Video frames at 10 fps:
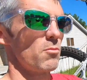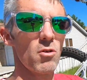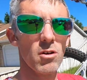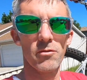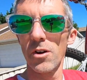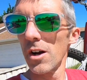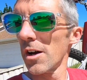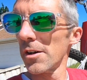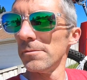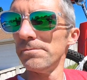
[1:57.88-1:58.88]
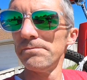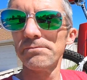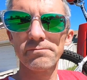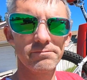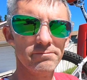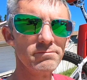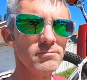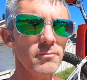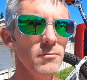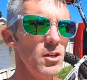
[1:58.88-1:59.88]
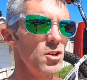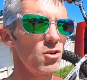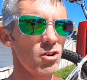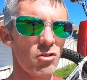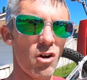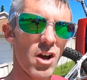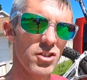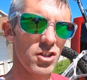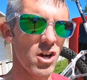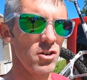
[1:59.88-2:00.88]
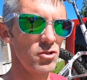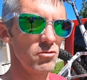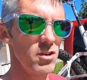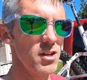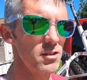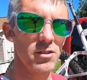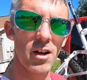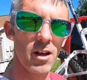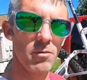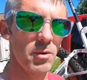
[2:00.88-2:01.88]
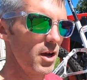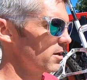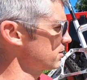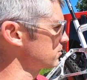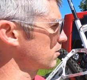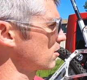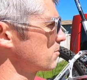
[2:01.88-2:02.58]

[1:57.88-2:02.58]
more of a, cross-country style bike. It's got